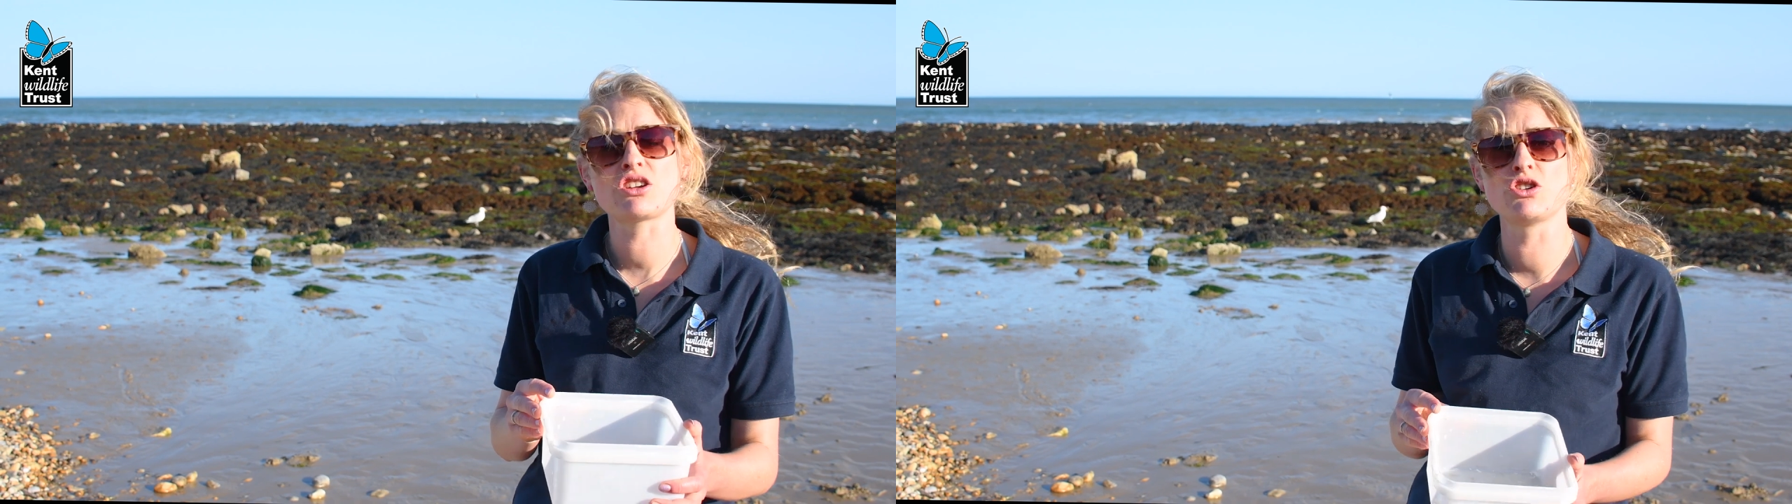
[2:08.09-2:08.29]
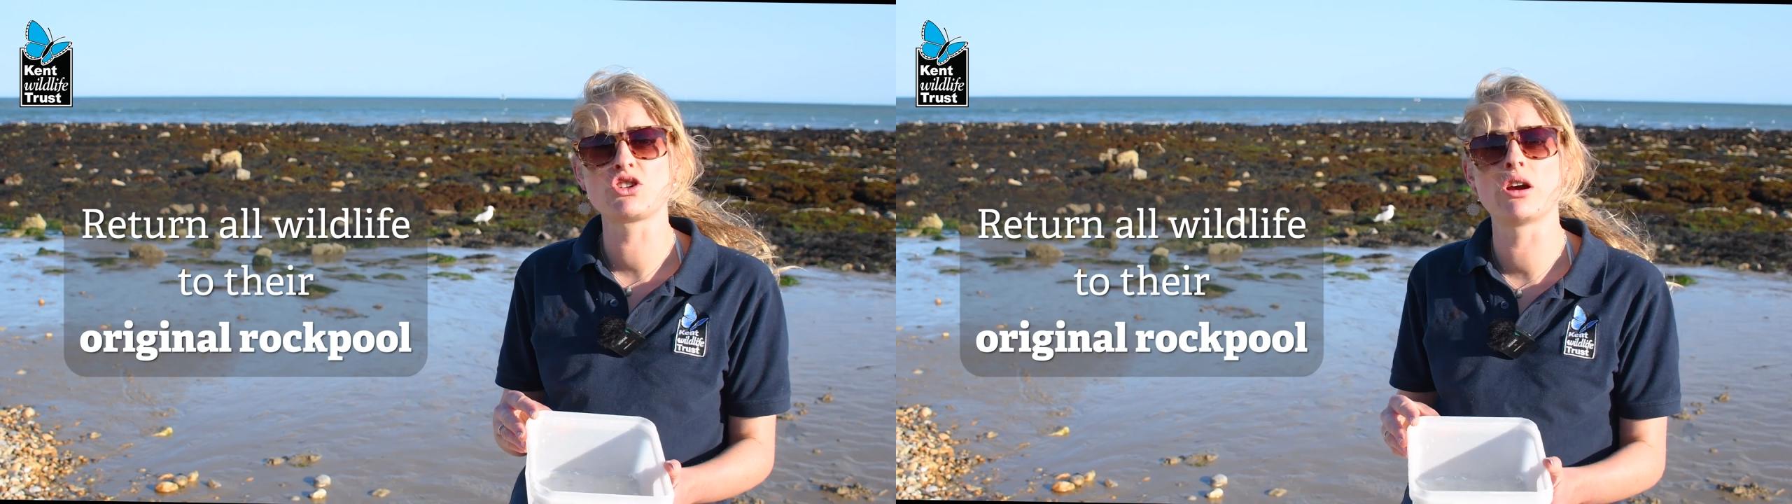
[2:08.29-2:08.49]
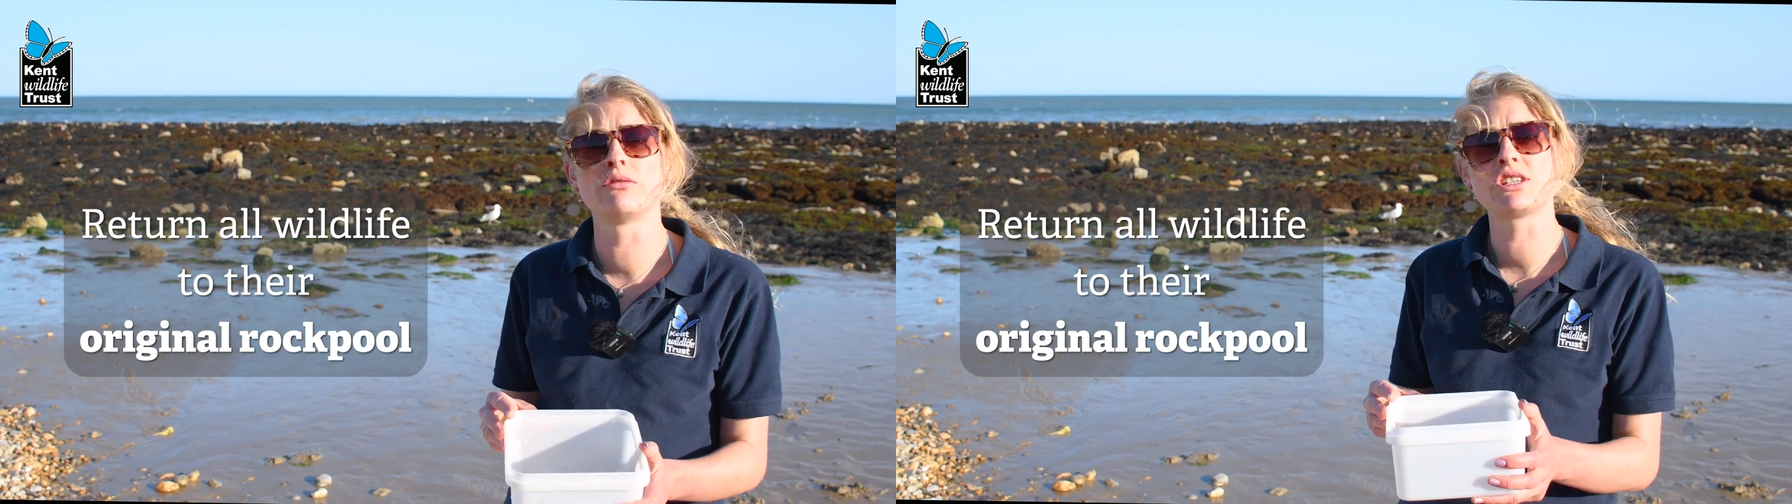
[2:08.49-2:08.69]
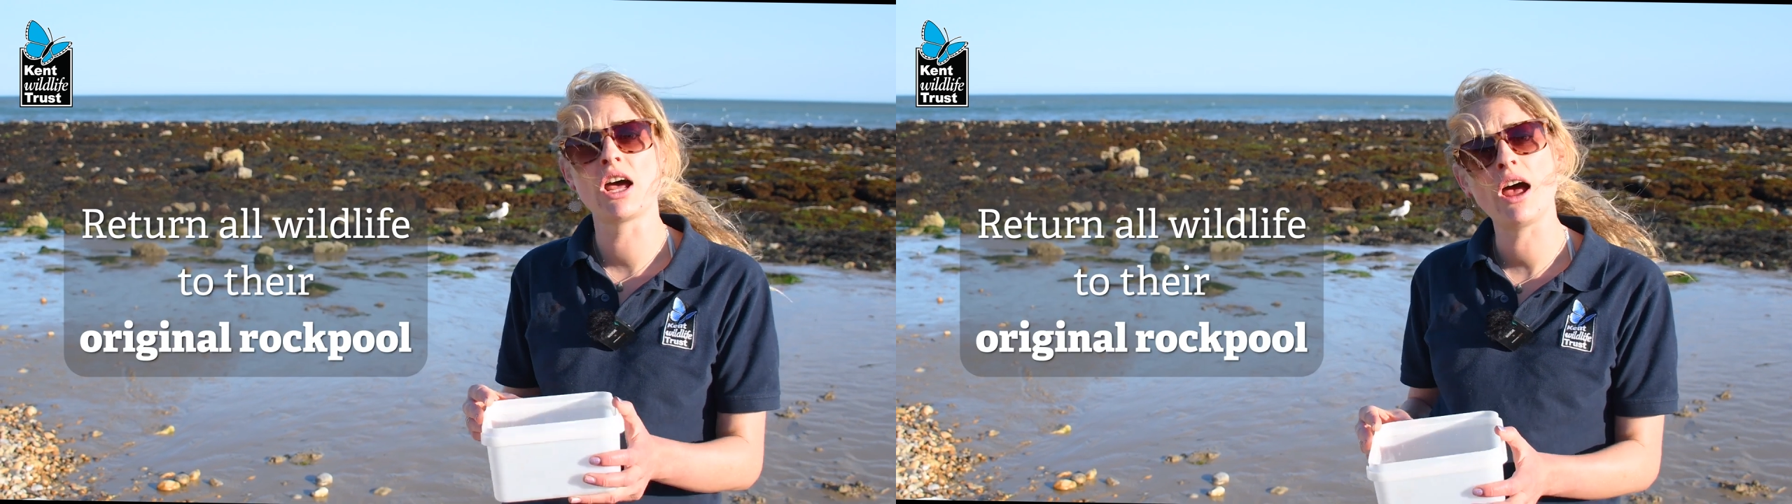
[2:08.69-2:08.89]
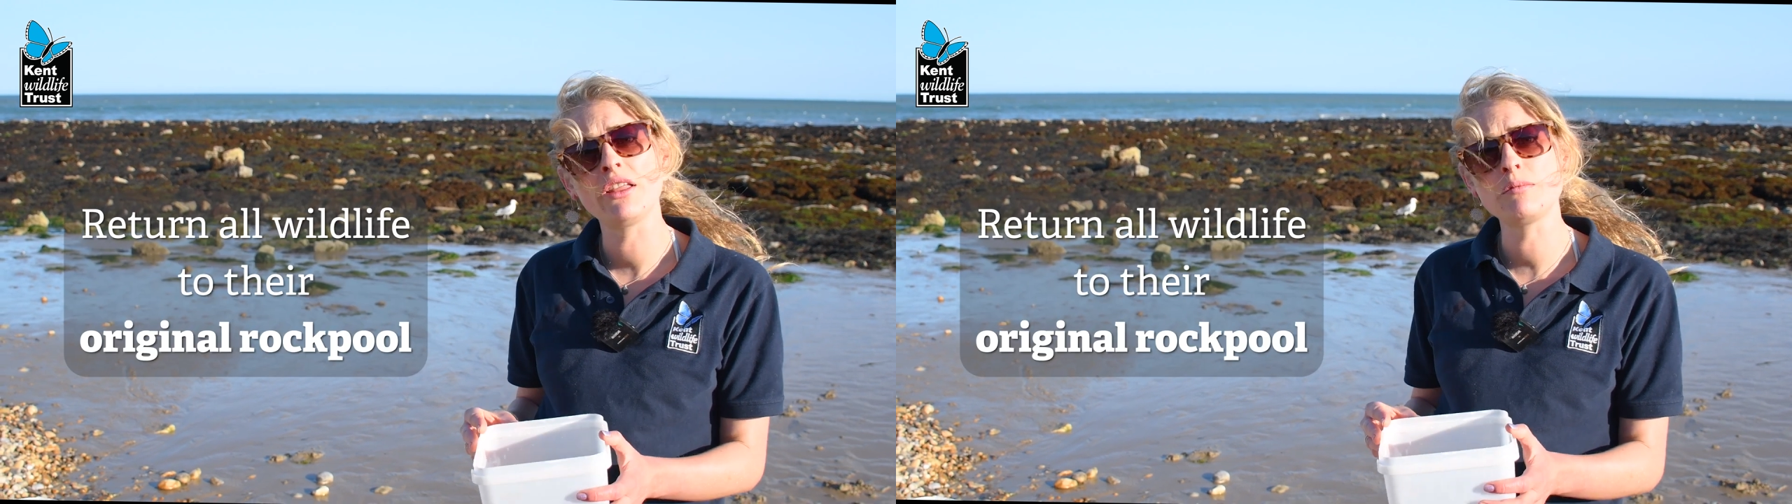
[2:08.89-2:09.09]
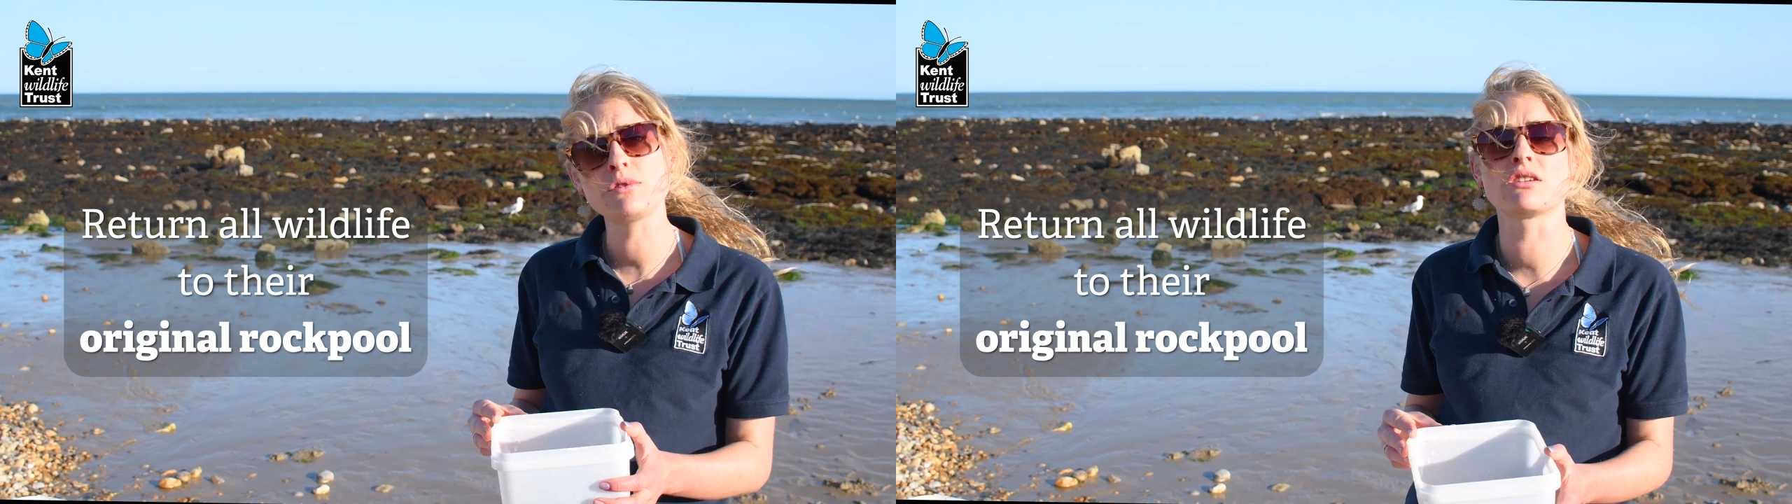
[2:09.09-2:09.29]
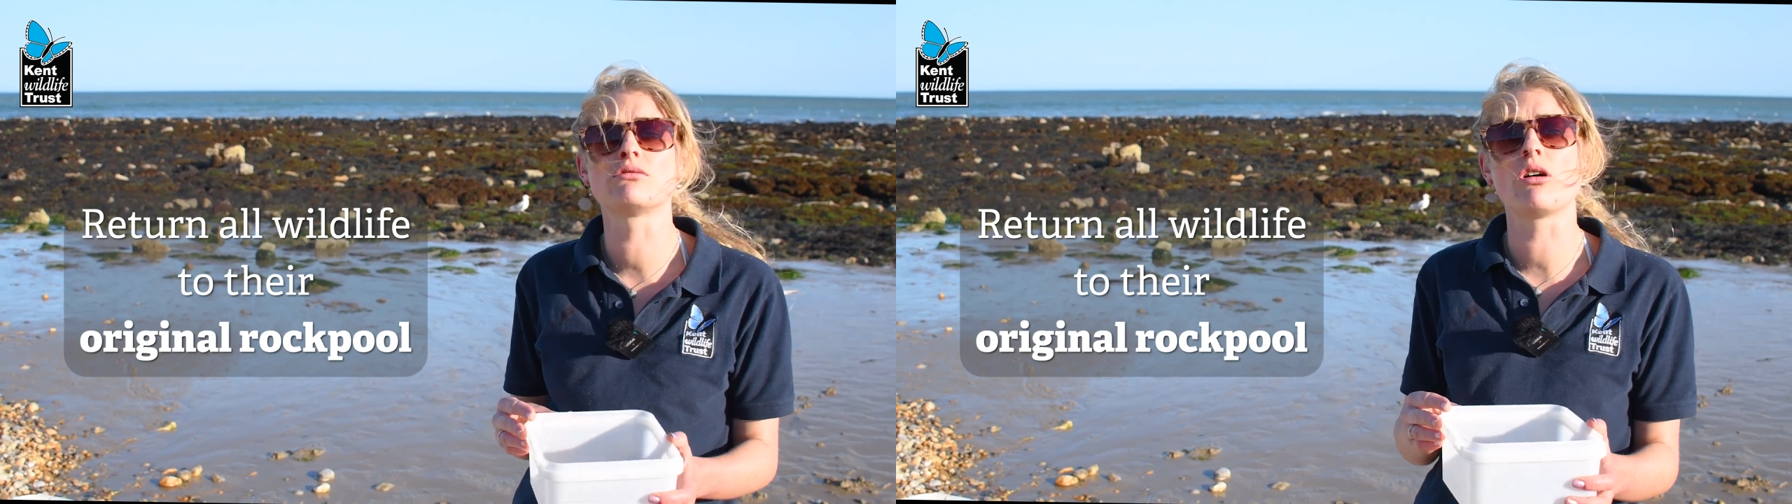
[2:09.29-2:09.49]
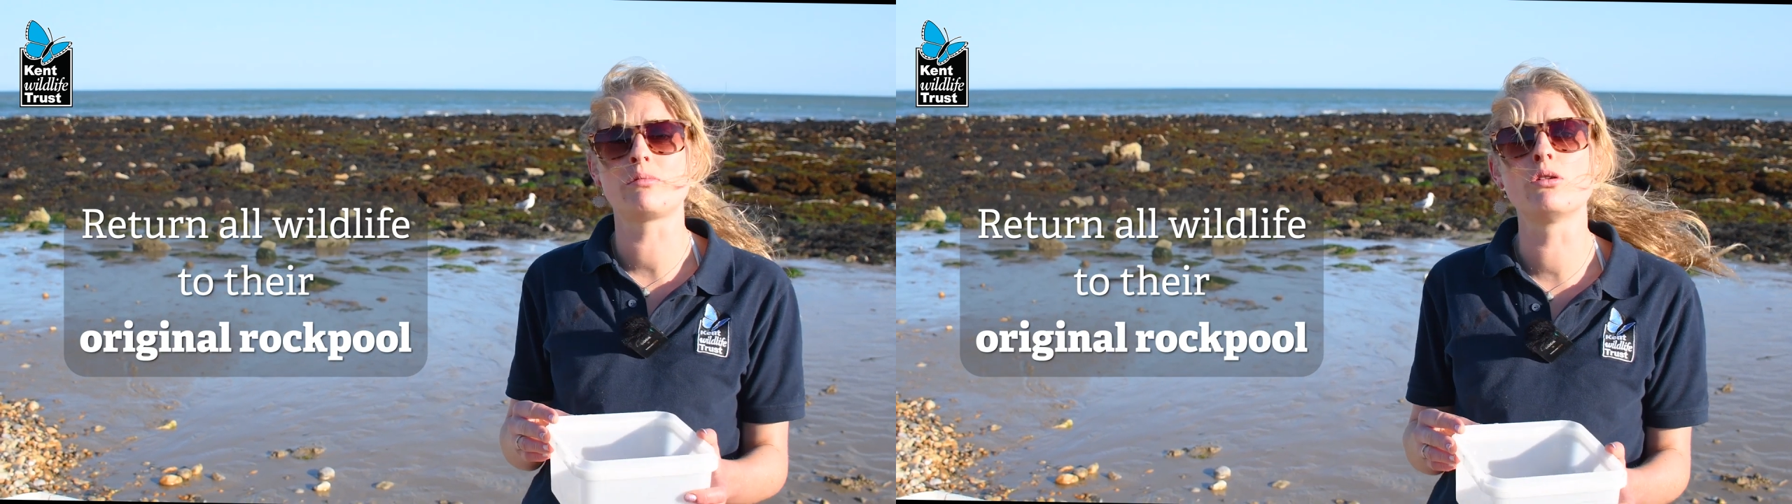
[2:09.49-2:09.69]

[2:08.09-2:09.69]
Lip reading: sure you try and return them to the rock